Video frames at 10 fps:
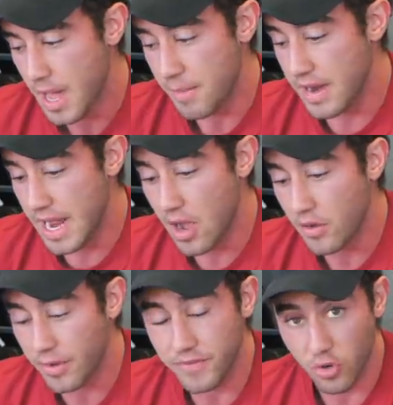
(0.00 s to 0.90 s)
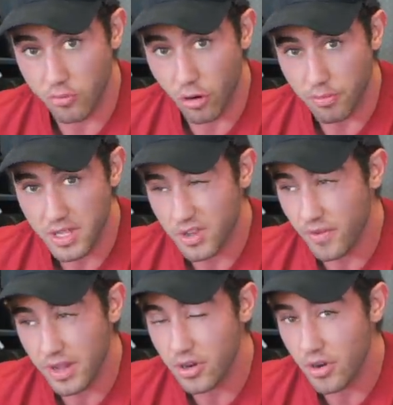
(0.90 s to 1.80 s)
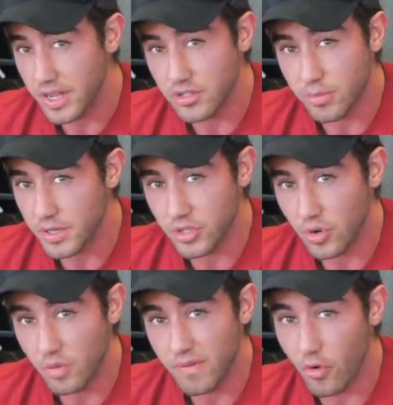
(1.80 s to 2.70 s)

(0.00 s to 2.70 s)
But now, if you do it properly, you find you don't need too much at all.